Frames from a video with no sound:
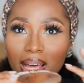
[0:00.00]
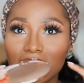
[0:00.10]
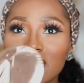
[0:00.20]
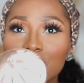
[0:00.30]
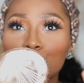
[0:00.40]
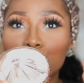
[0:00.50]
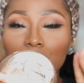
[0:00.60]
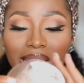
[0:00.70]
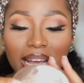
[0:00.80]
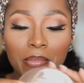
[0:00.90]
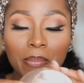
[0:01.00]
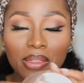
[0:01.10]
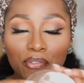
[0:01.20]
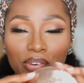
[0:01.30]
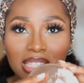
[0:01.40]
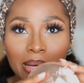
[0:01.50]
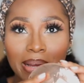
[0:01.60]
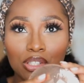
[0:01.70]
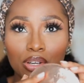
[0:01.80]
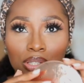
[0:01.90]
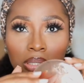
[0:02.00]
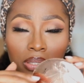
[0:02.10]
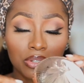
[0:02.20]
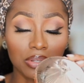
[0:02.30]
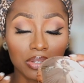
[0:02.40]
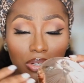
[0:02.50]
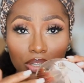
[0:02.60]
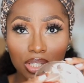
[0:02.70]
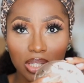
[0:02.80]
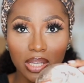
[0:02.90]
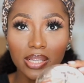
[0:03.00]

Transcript: this, just like, I remember the first time I touched